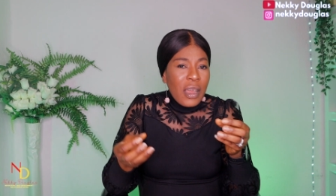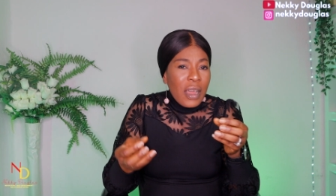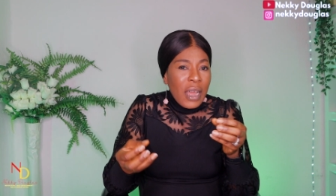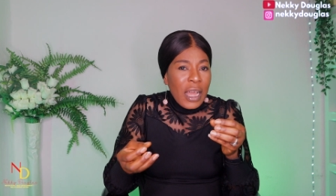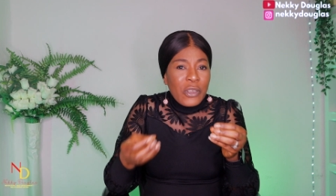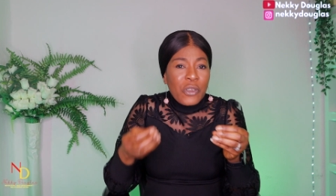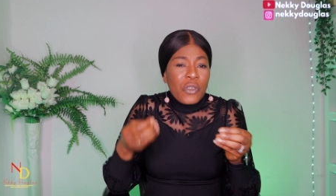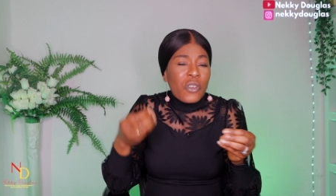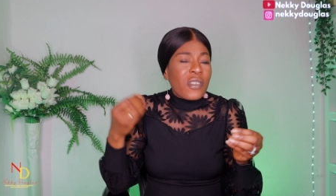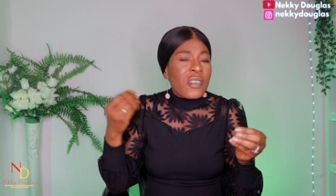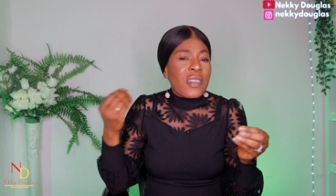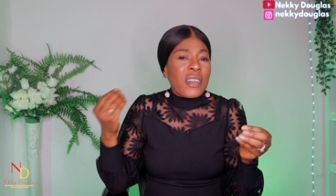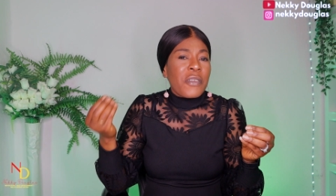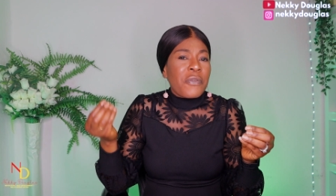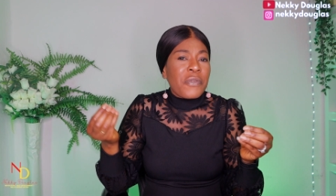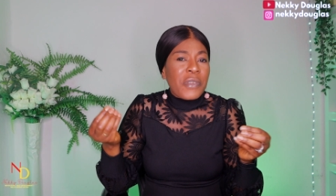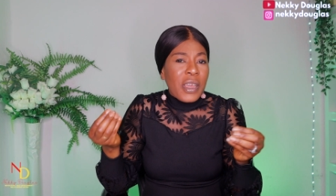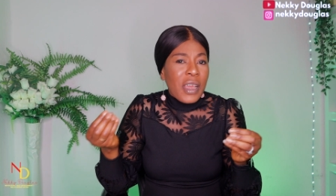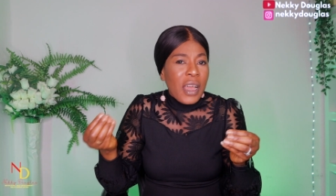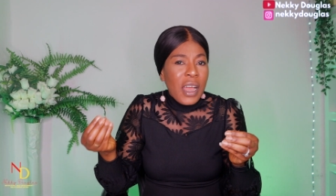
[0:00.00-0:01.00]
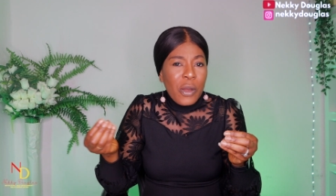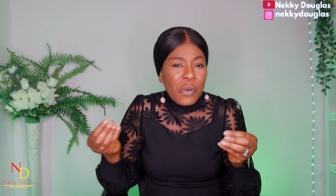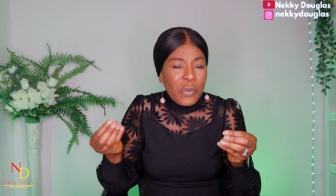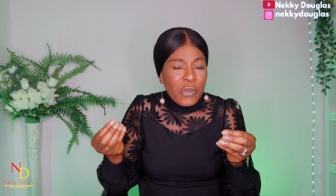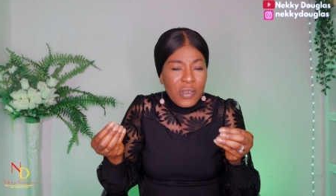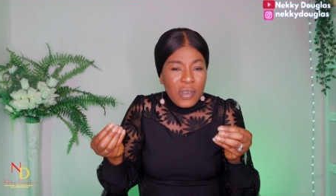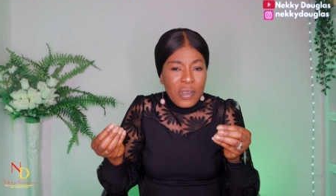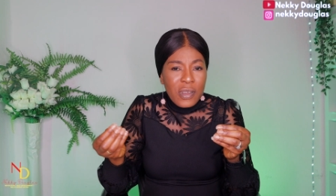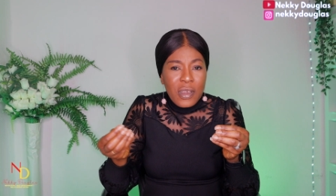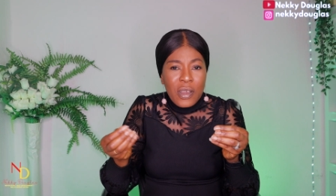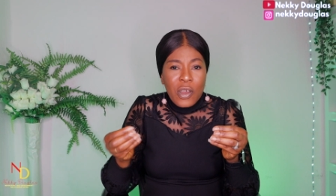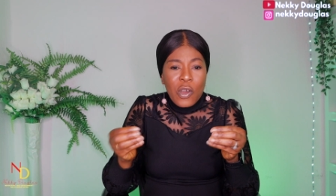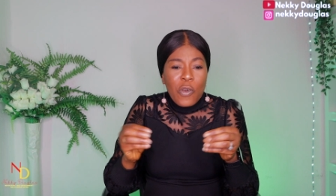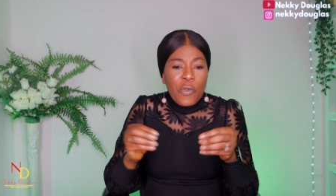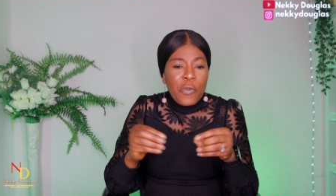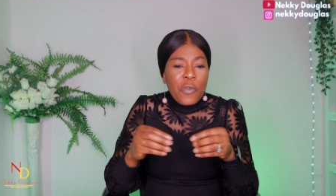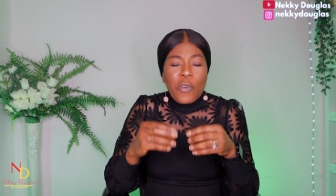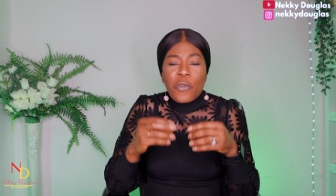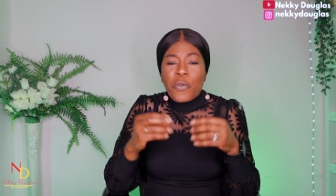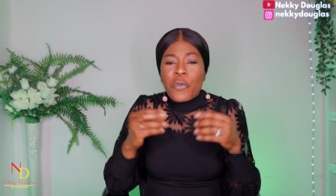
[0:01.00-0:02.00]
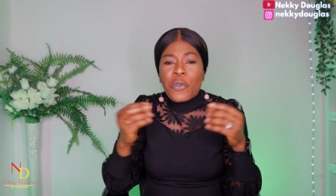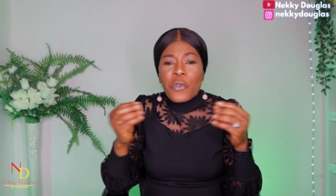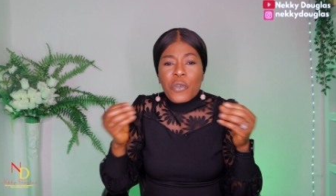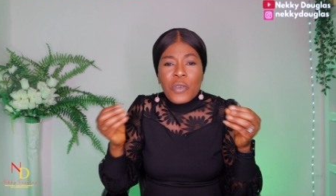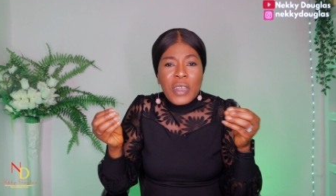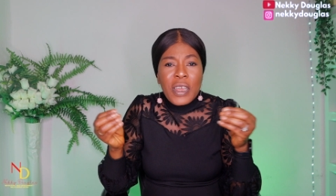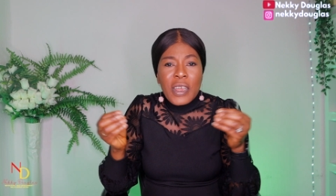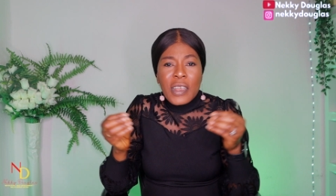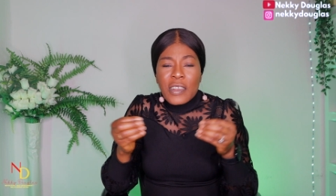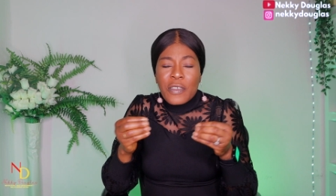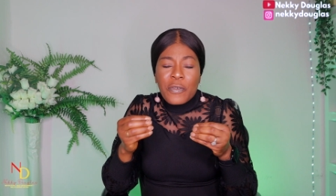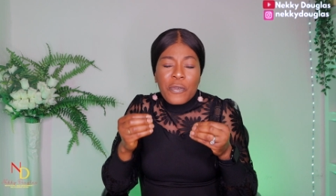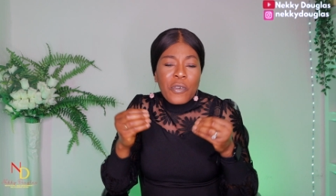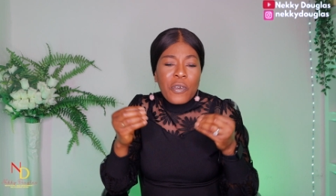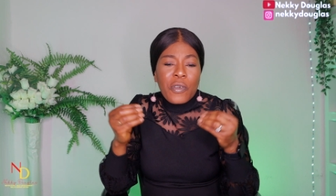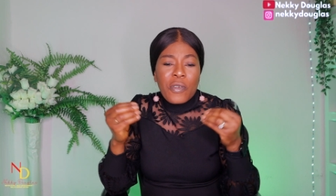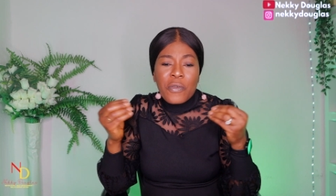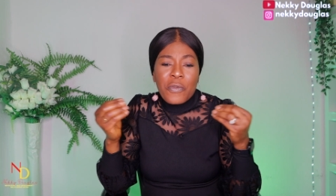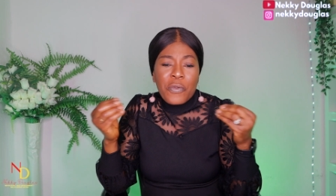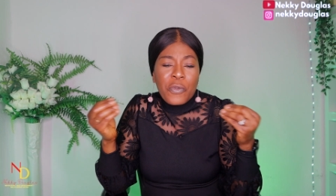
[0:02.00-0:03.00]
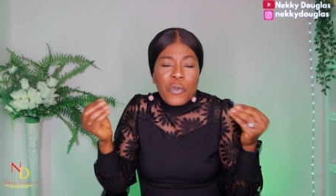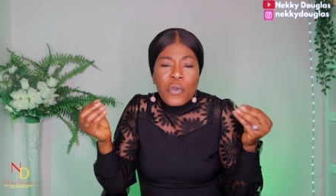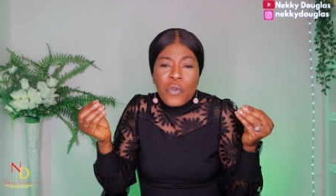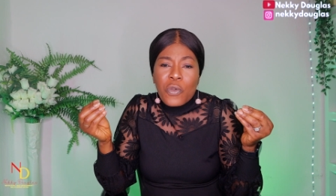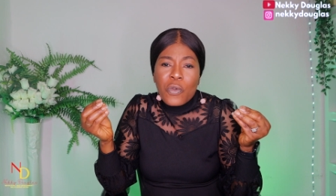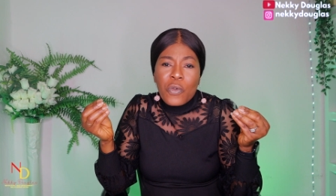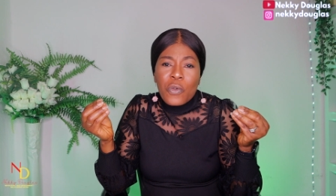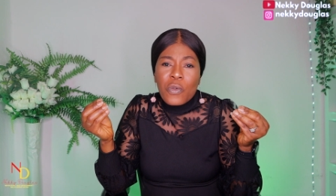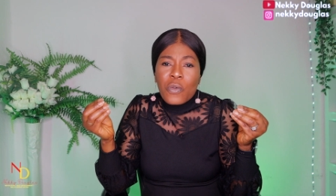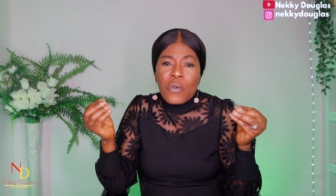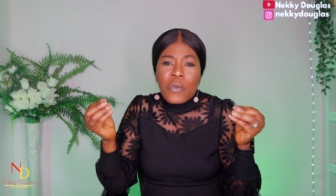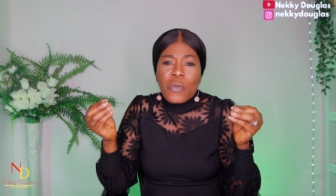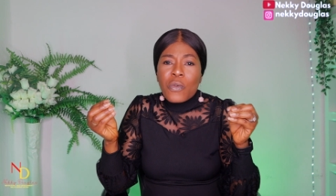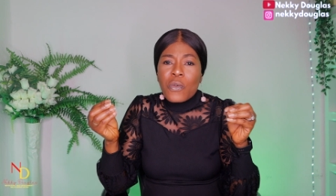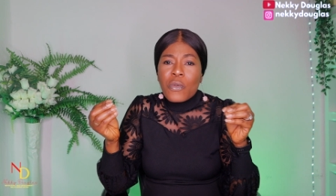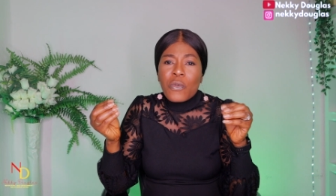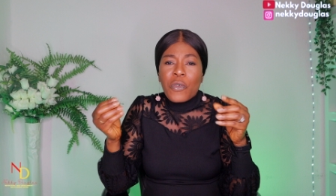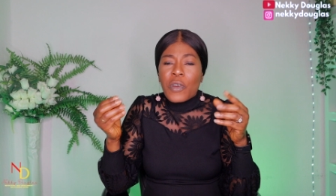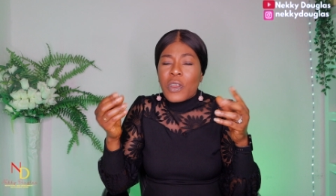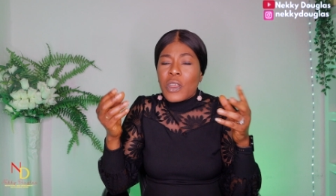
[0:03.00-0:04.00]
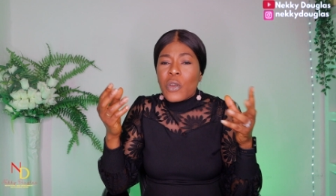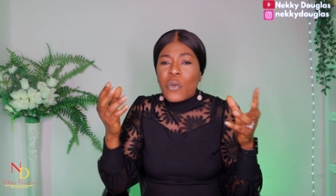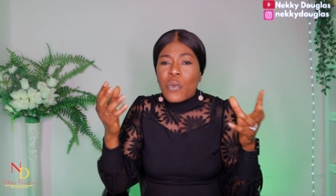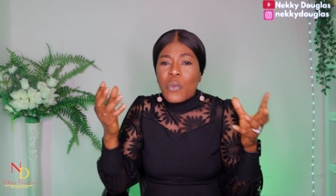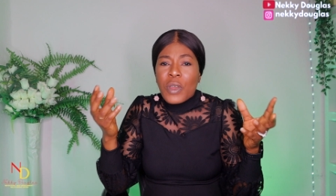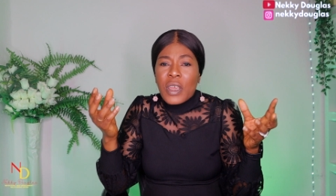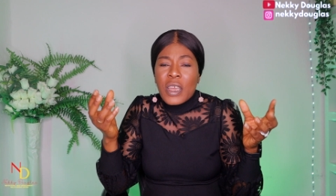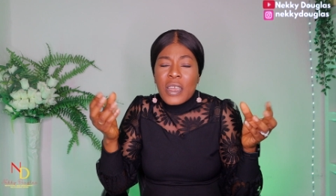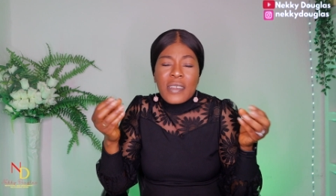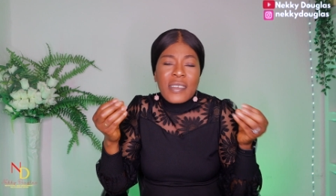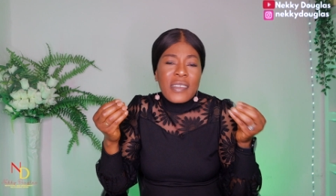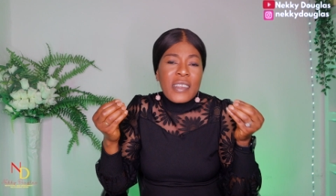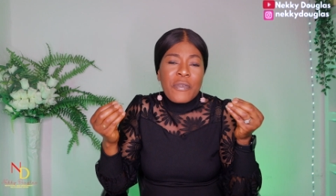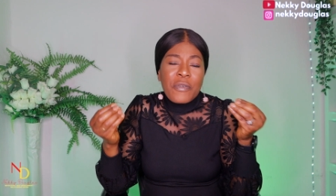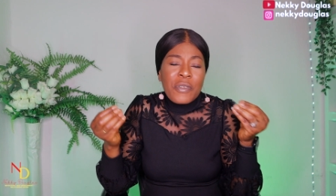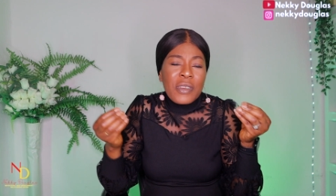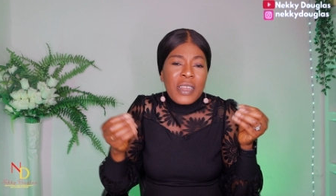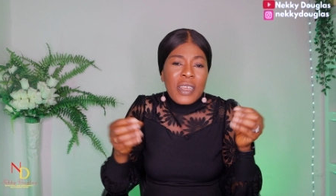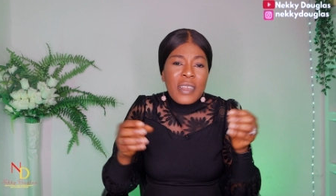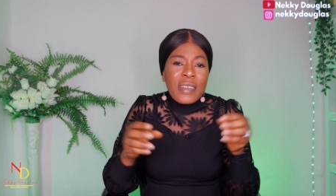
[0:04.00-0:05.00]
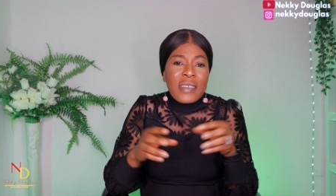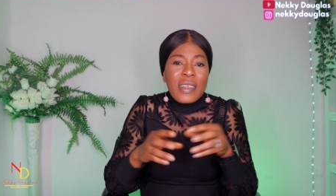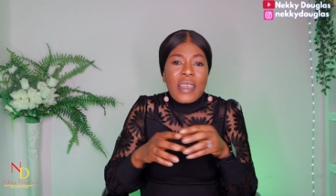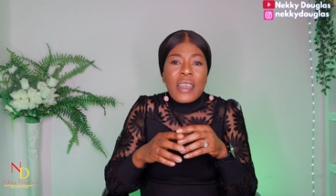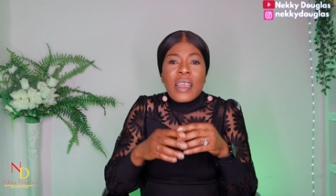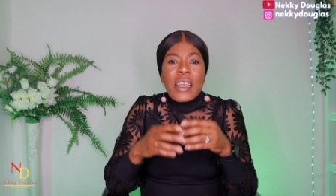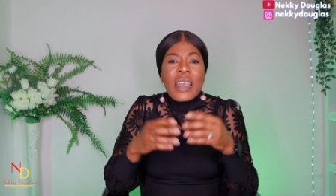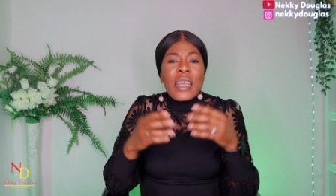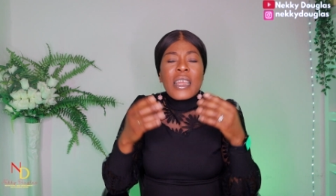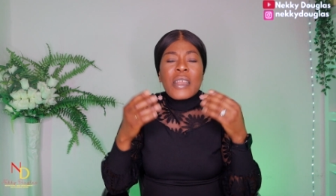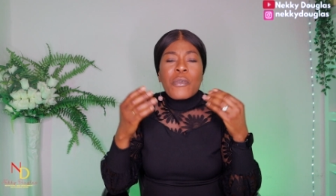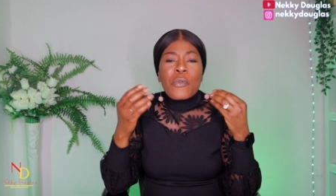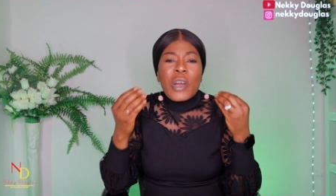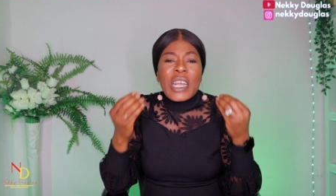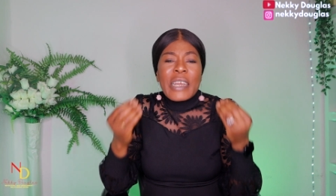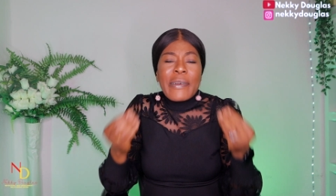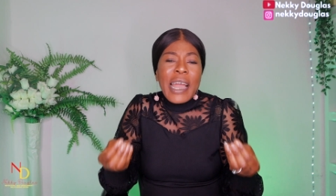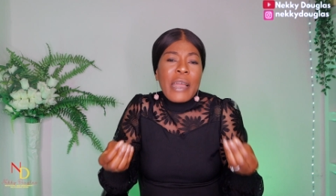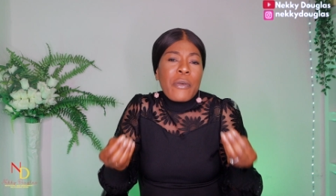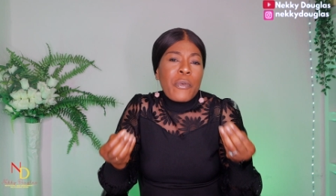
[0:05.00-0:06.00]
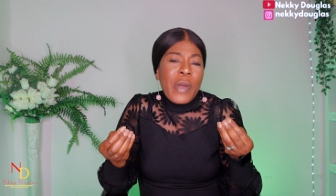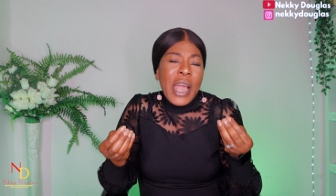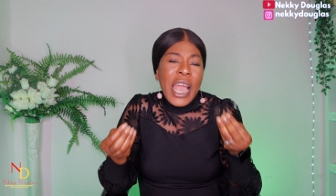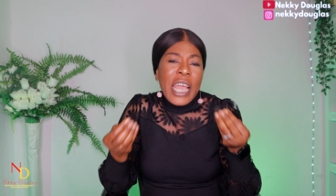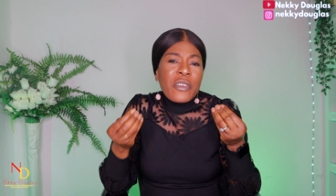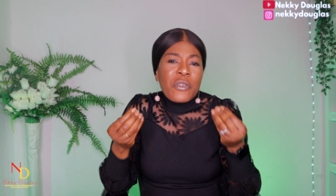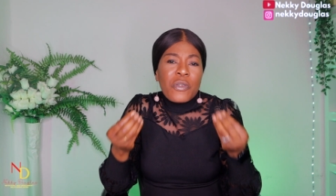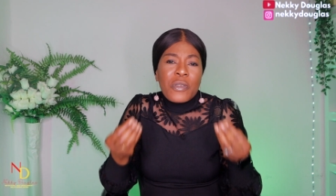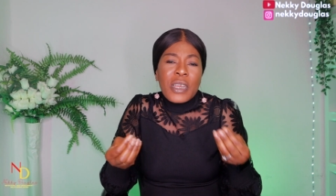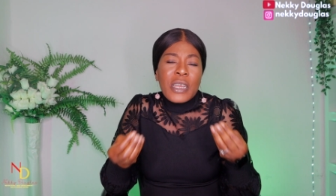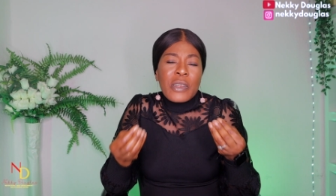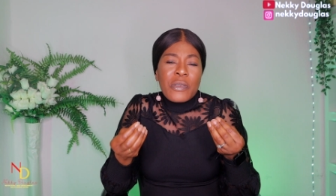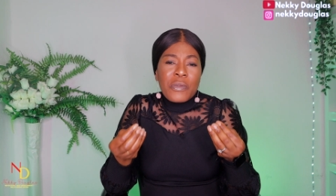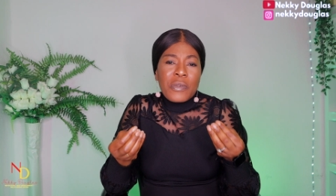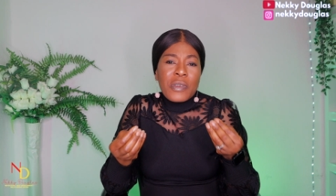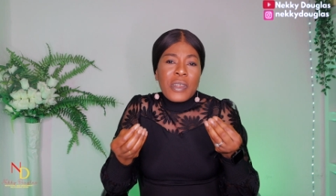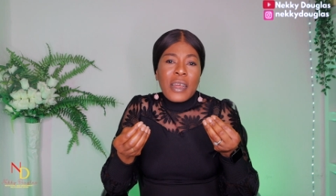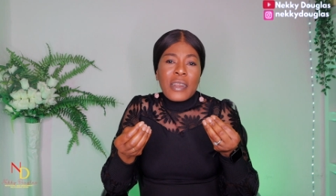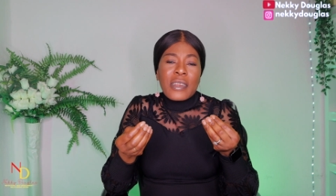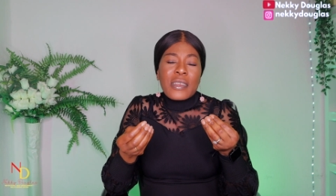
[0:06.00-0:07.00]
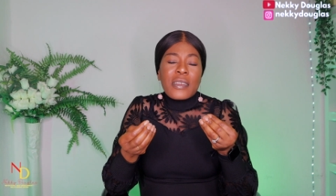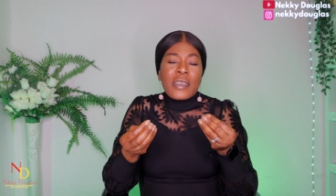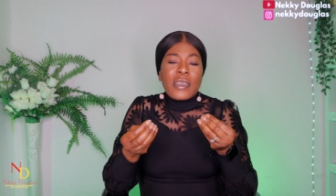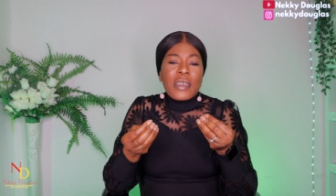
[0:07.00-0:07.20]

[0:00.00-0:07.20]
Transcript: and just leave the house for a few days, for a few, for a week, seven days. Why, why do they do that?